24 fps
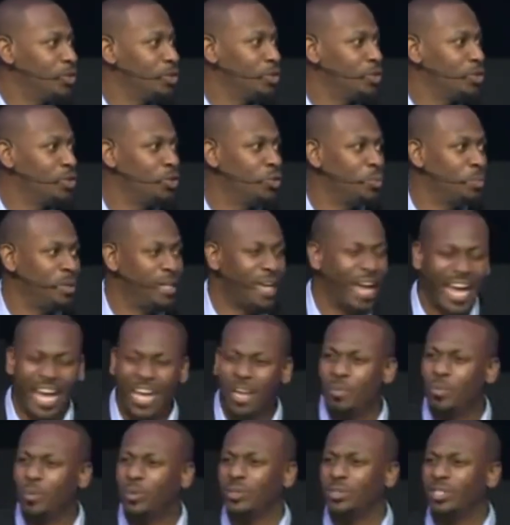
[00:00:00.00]
To be
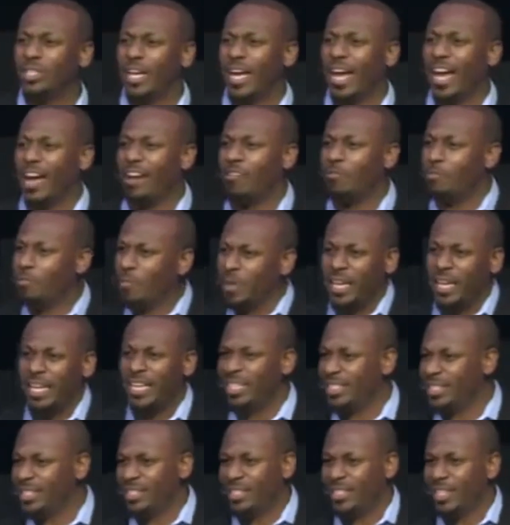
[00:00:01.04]
able to have
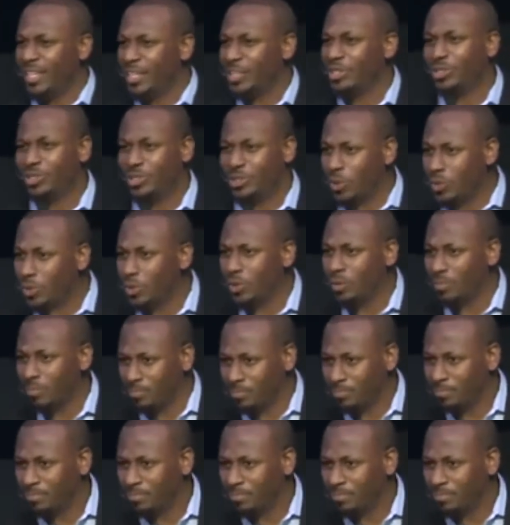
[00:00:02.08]
peace in a storm,